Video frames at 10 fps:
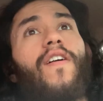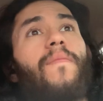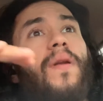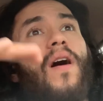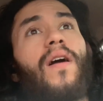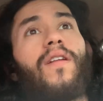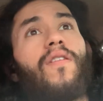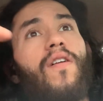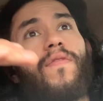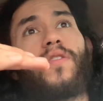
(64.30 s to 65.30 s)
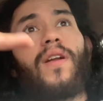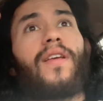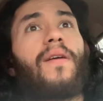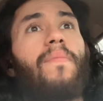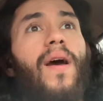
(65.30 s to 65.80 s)
I've been on and off trying to
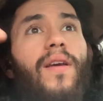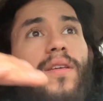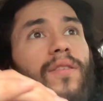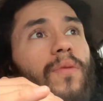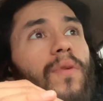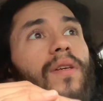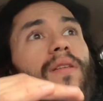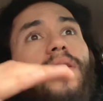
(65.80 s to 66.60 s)
get back into it,